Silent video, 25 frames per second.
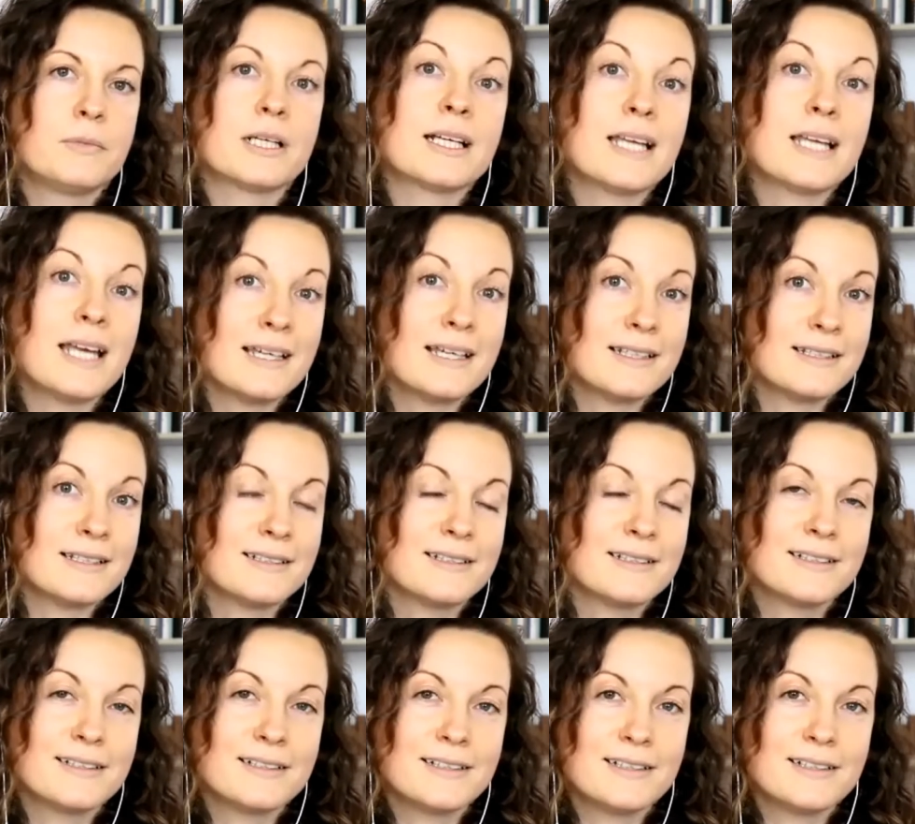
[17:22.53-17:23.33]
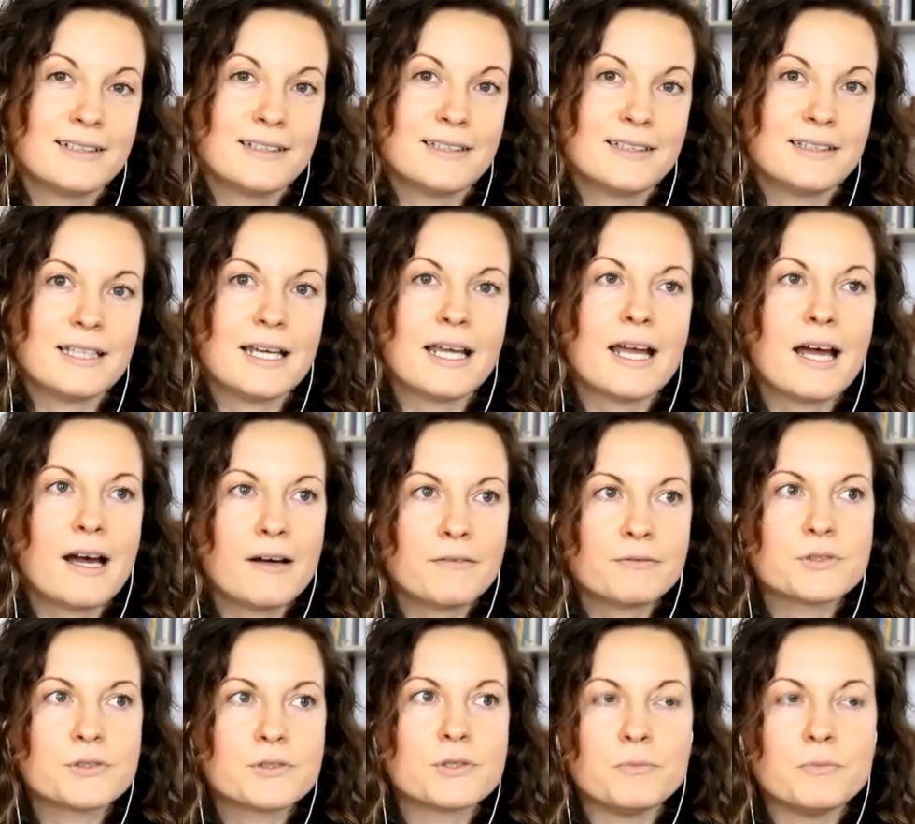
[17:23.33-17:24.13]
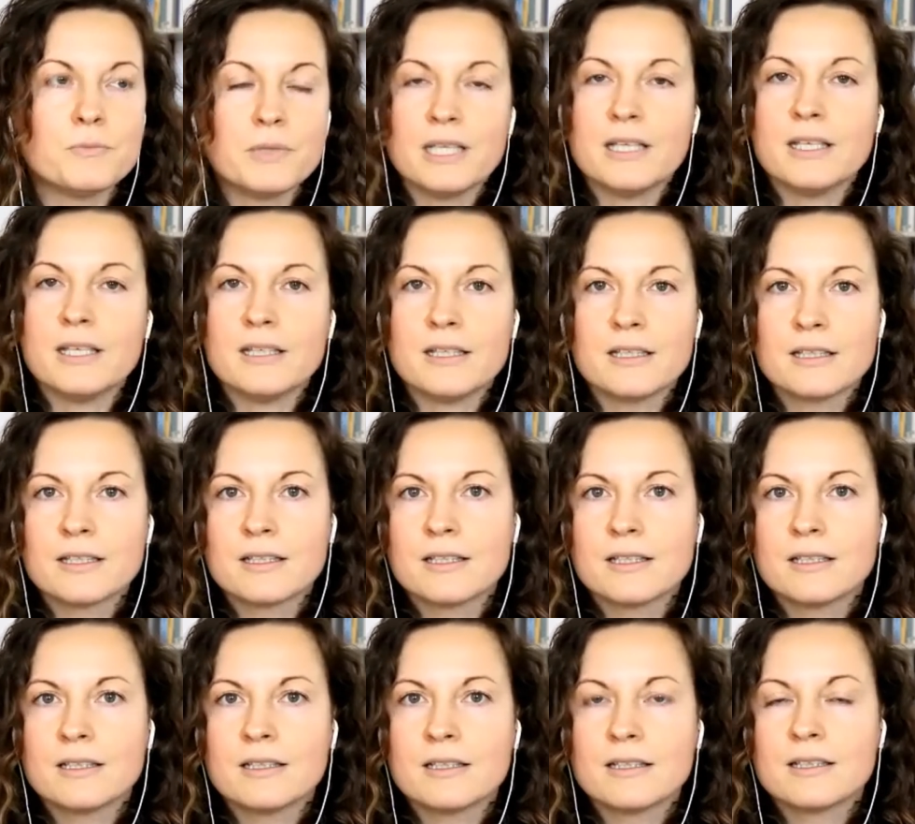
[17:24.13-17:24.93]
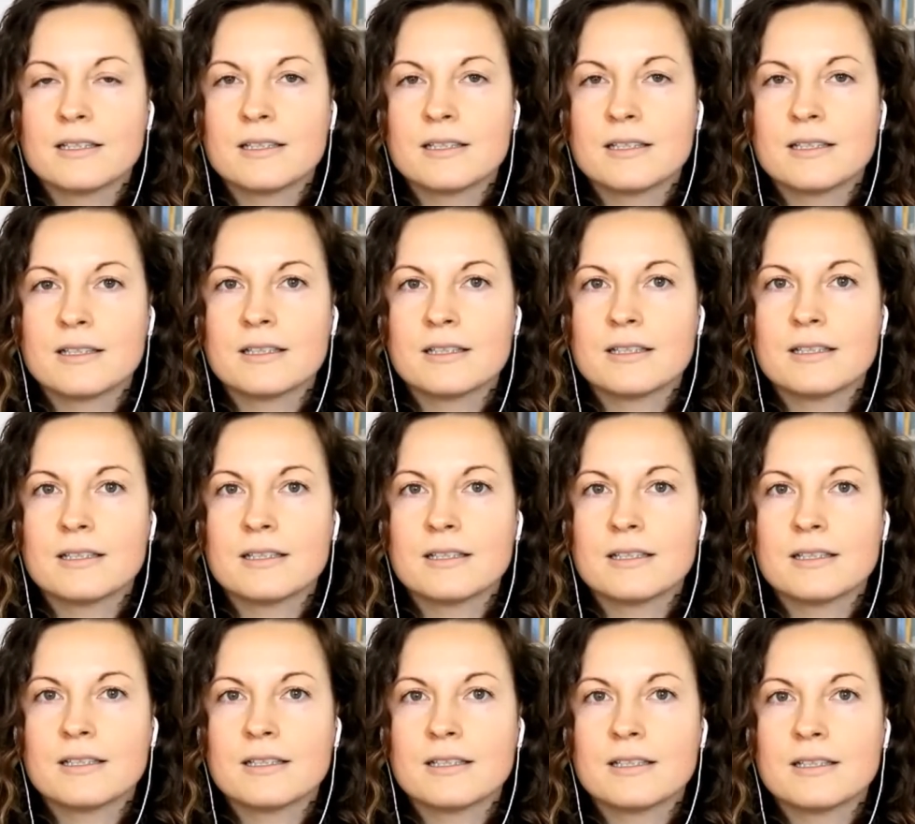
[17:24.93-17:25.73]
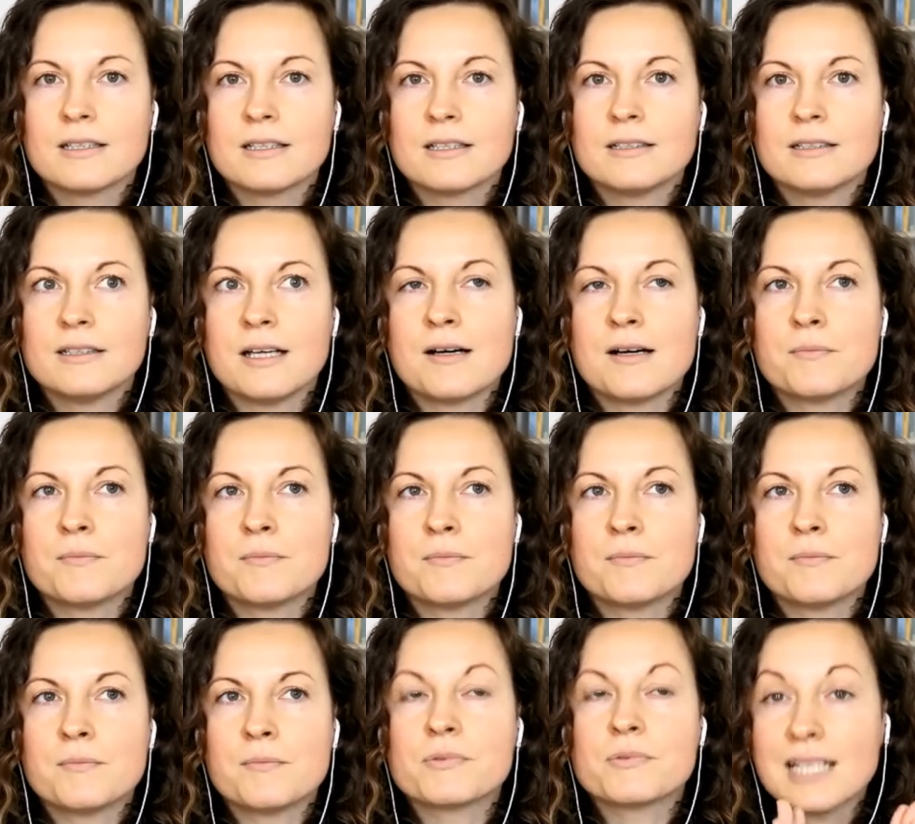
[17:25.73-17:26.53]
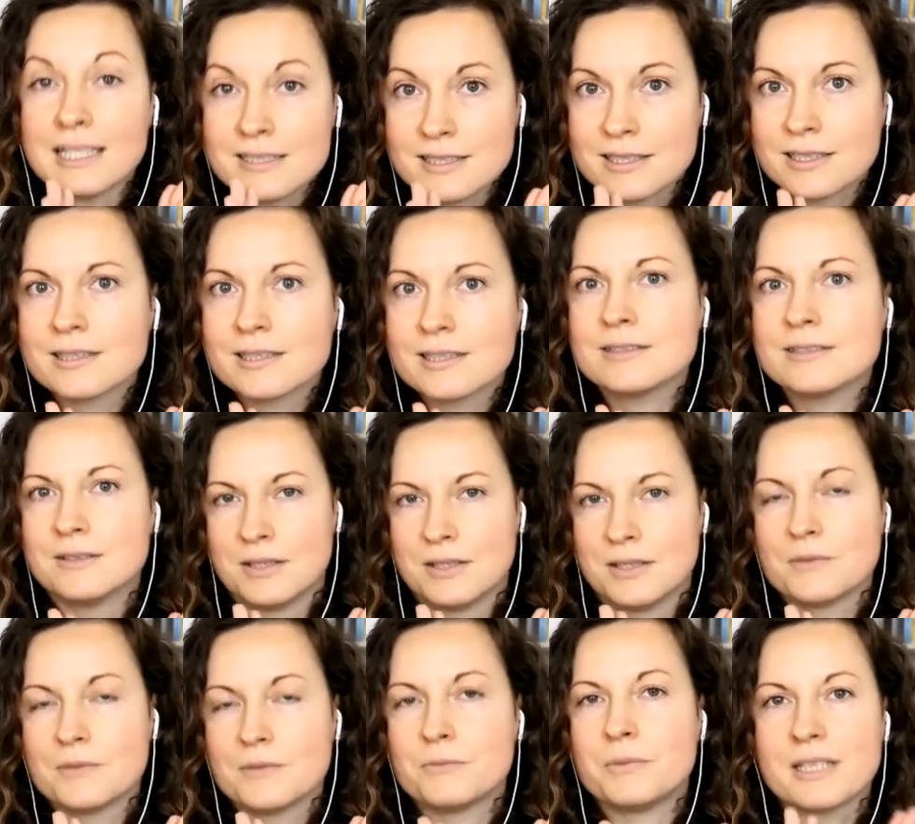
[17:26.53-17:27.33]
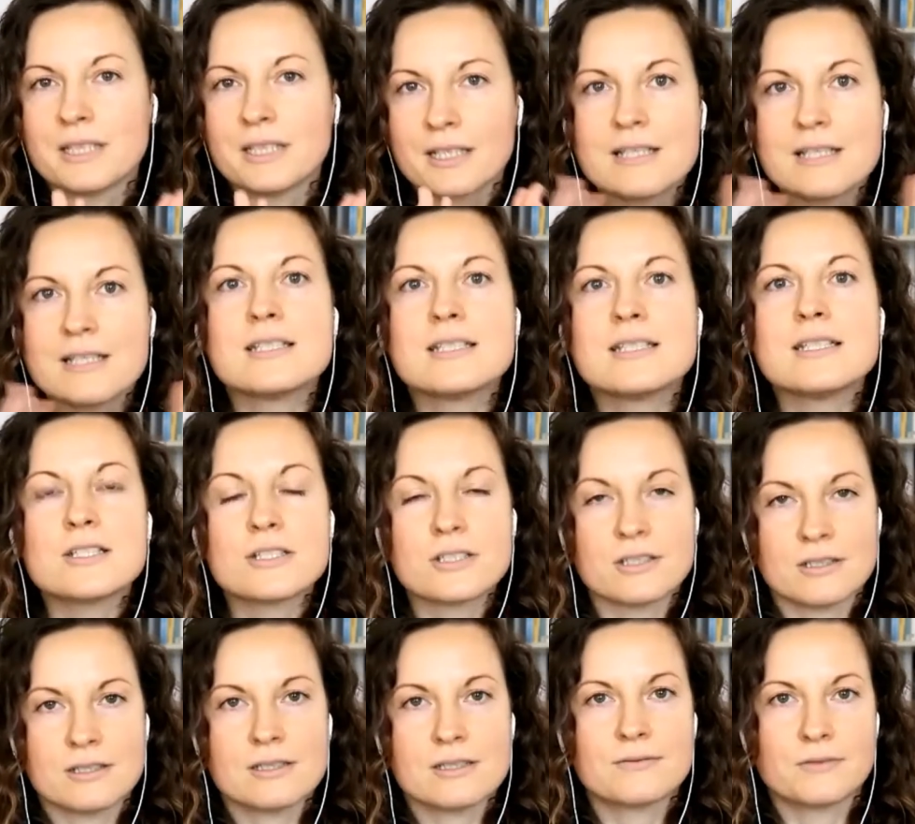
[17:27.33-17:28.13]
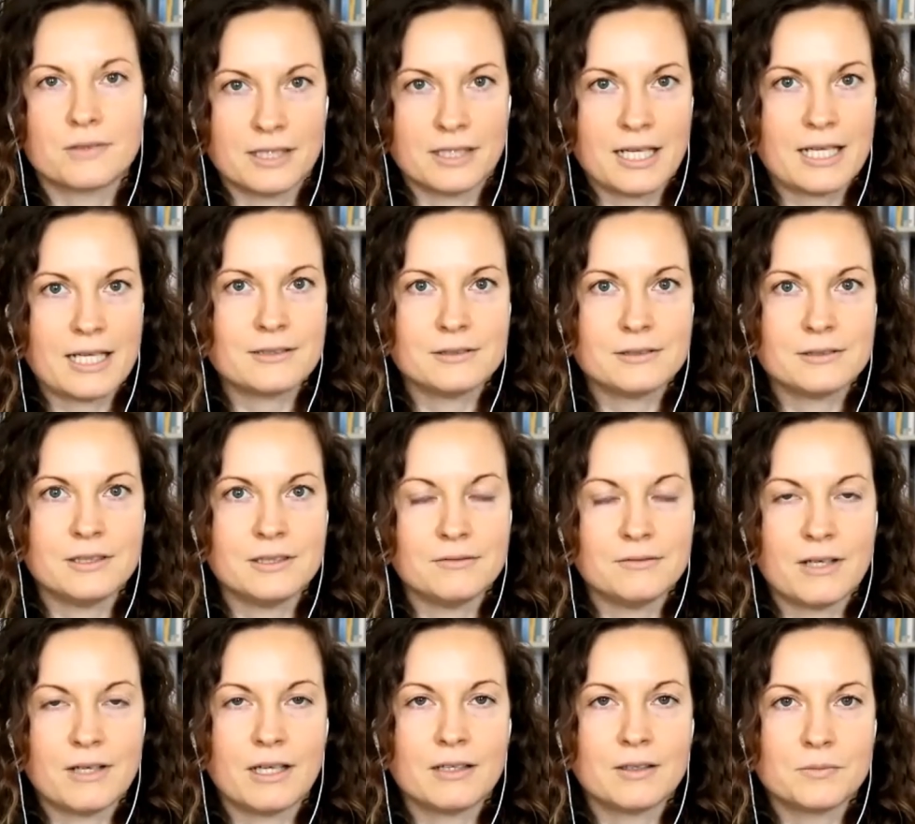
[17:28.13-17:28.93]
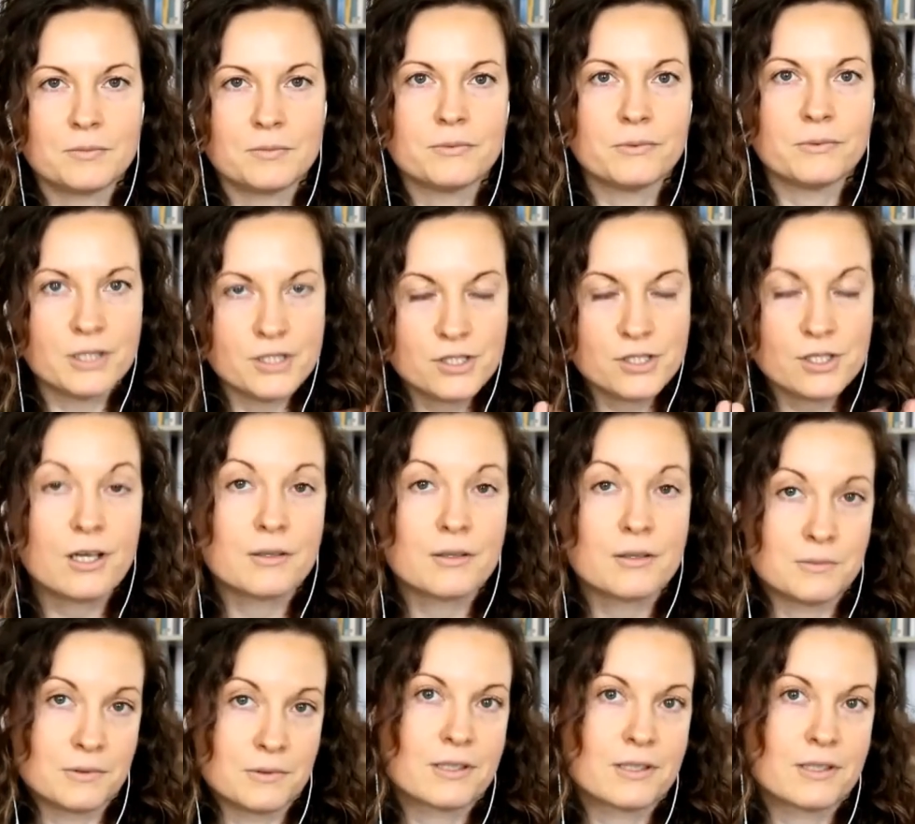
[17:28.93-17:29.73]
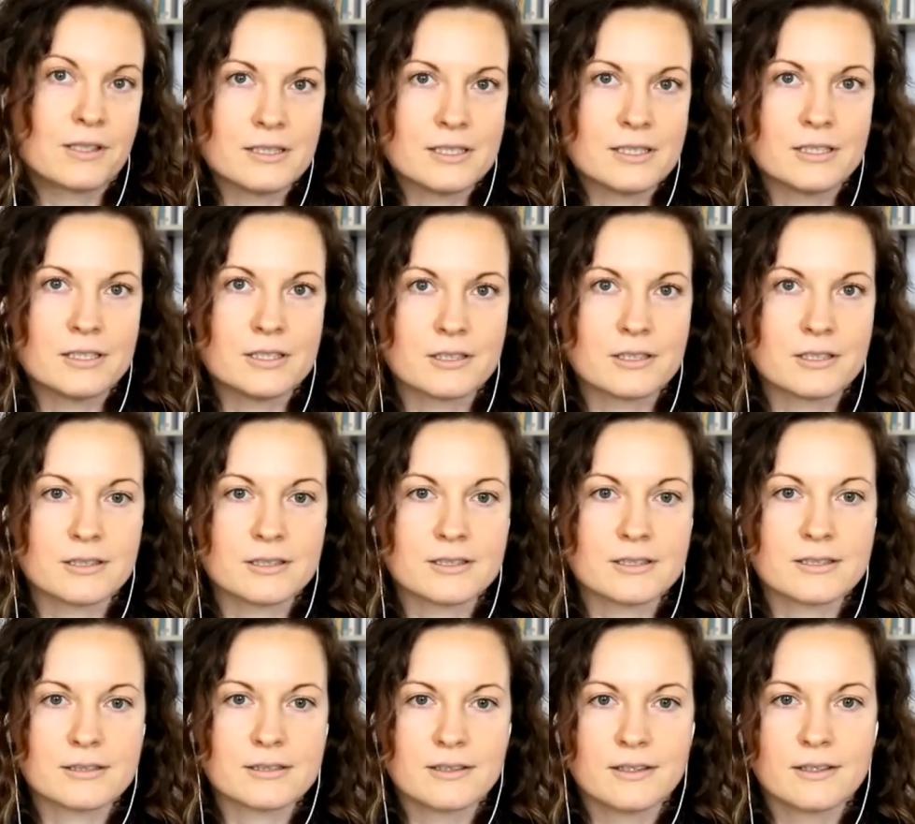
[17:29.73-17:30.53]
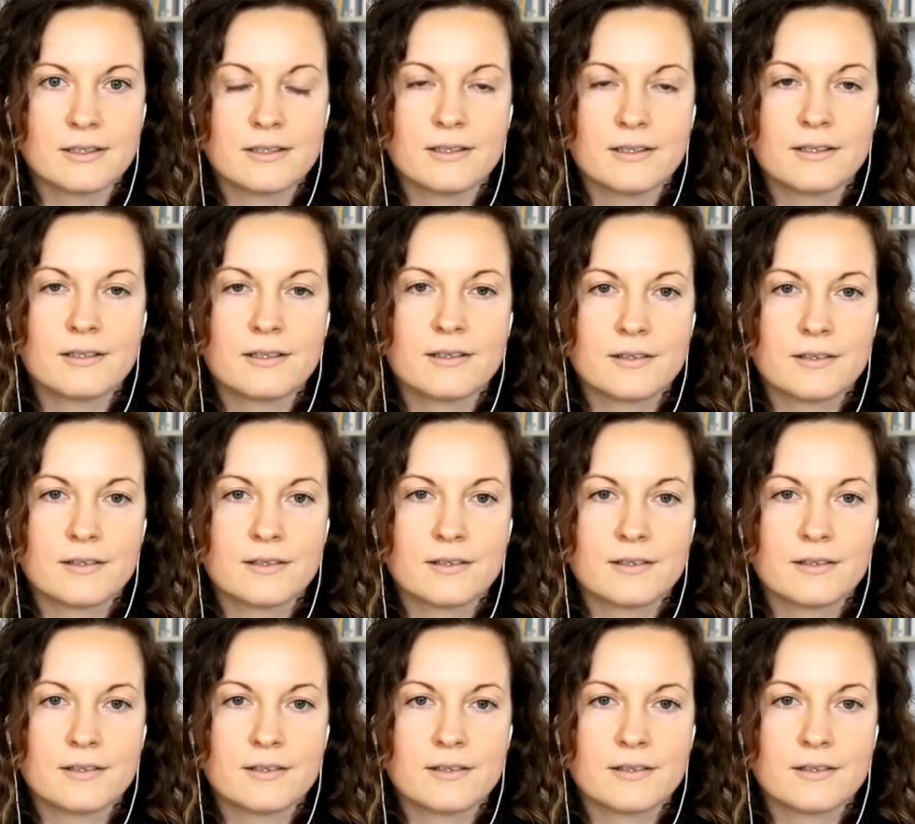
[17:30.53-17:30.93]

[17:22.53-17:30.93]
But again, they have to be uh, presented with the conditions for that to develop, which are work conditions.